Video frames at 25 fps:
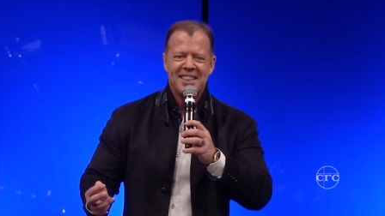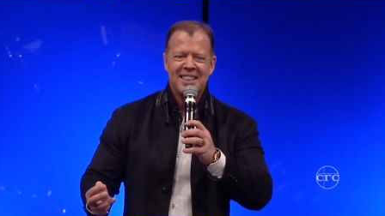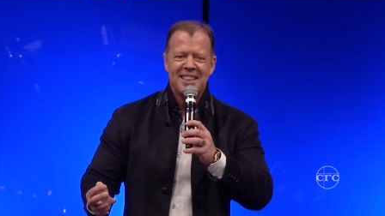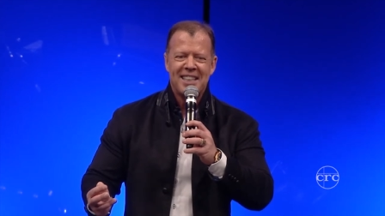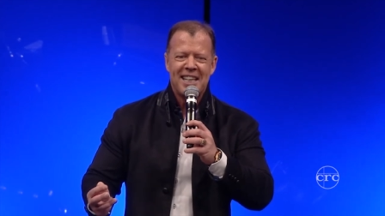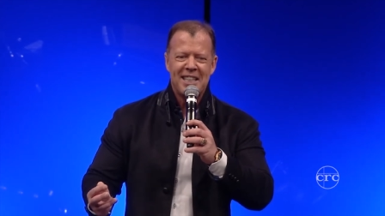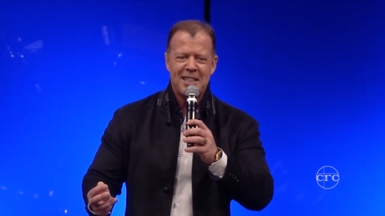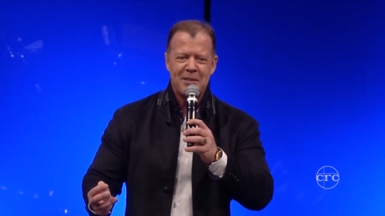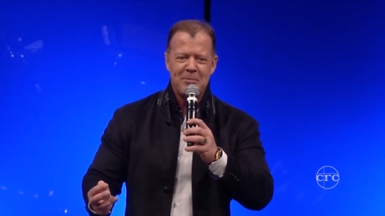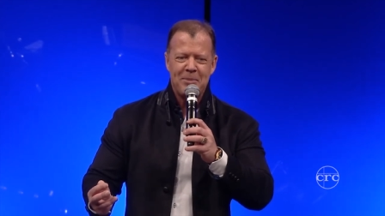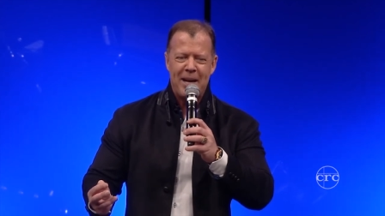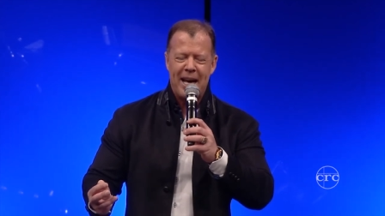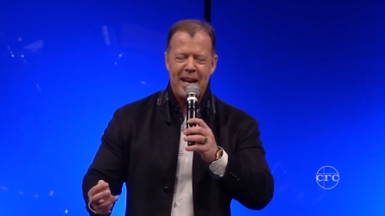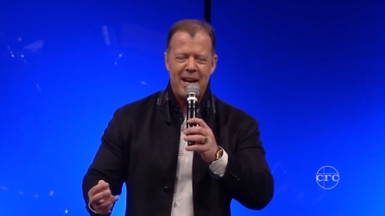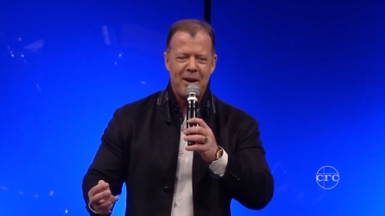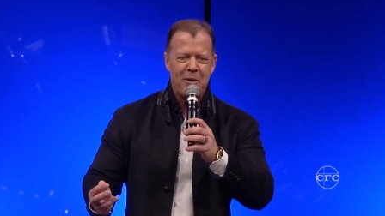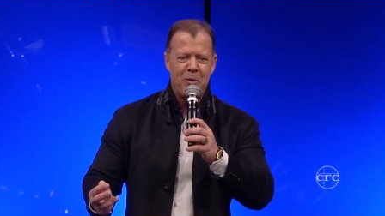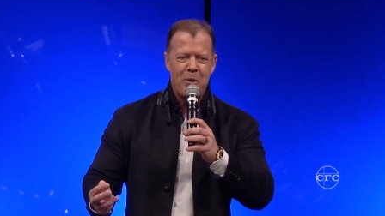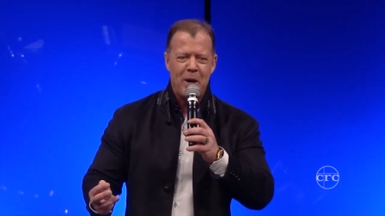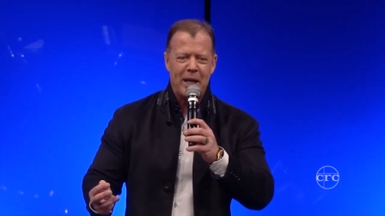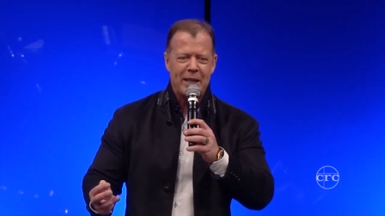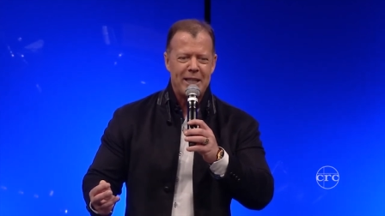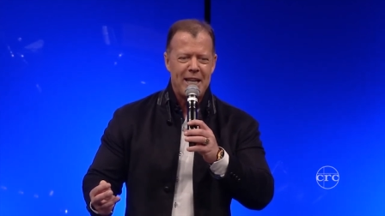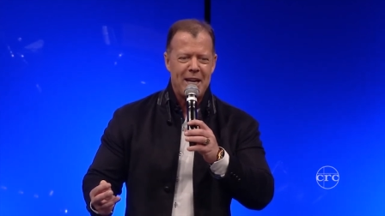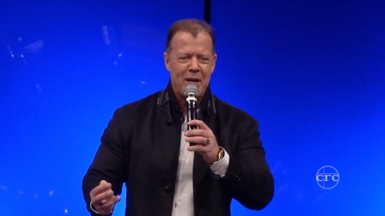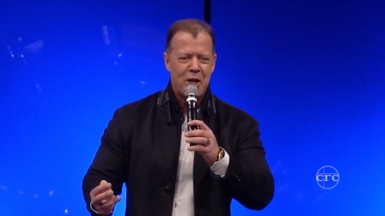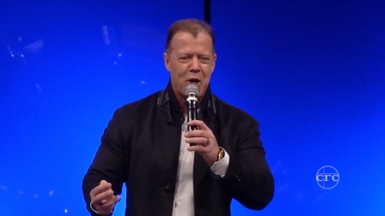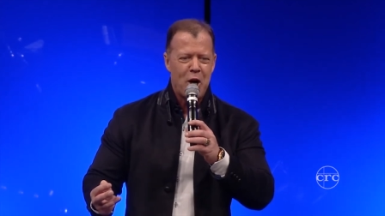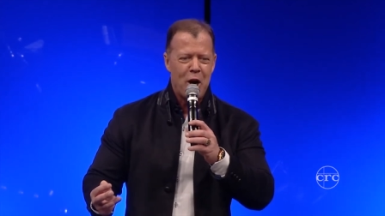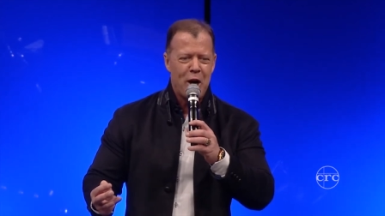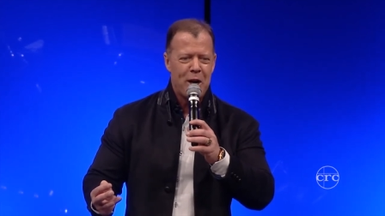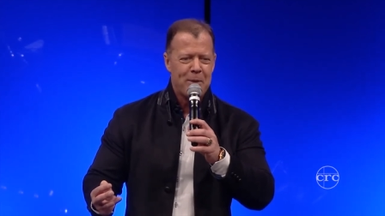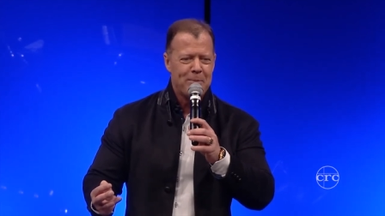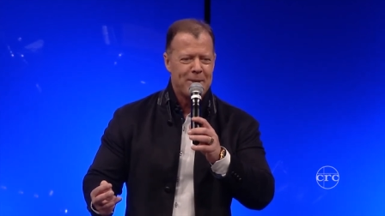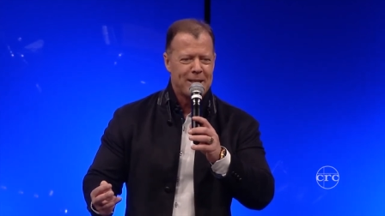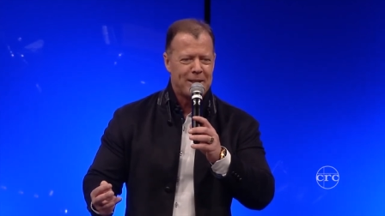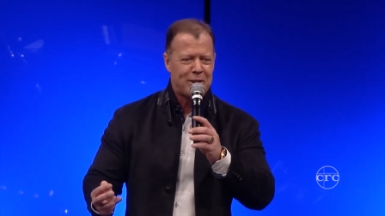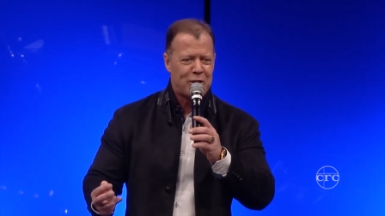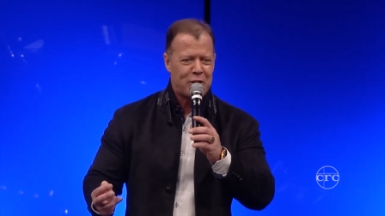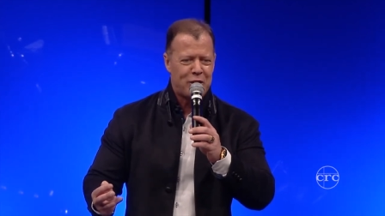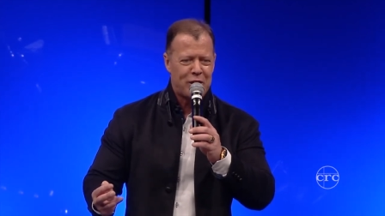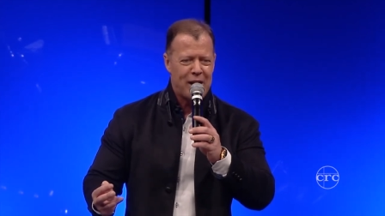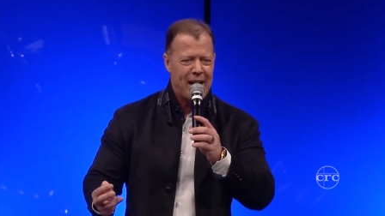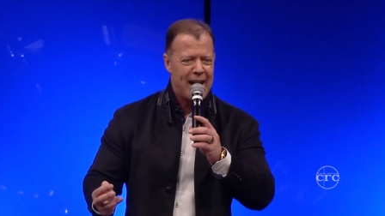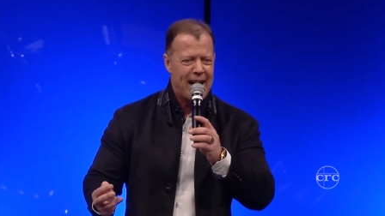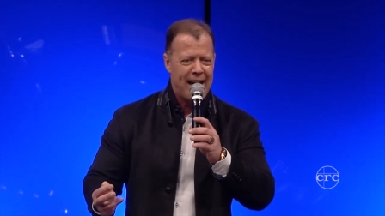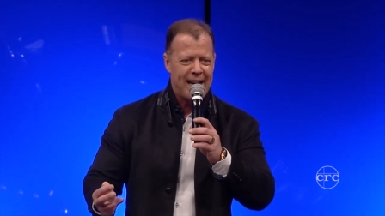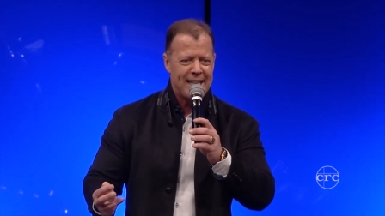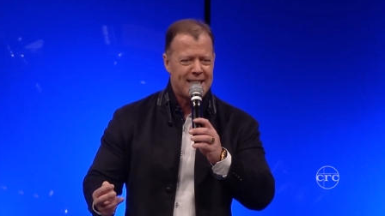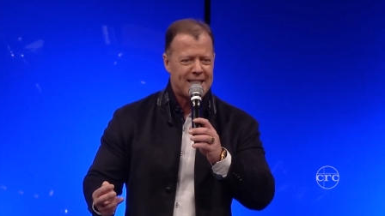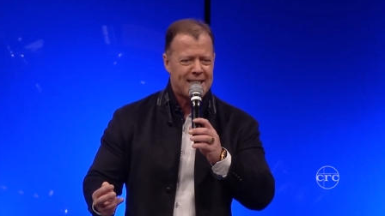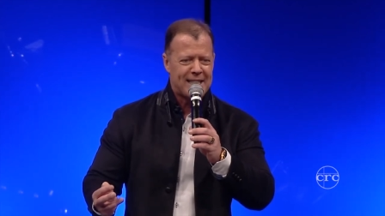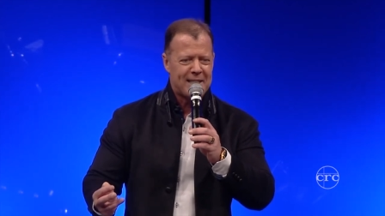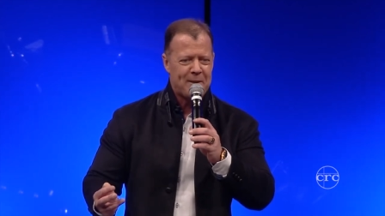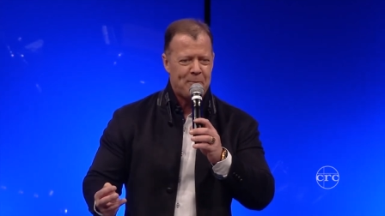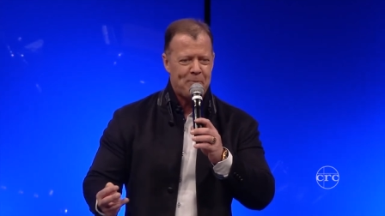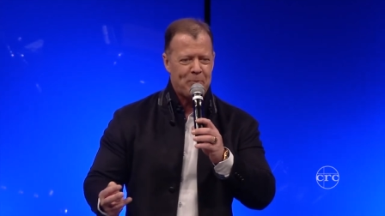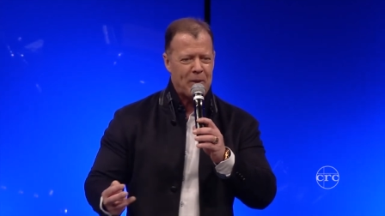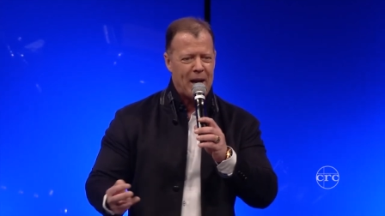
Doesn't matter what the economist says.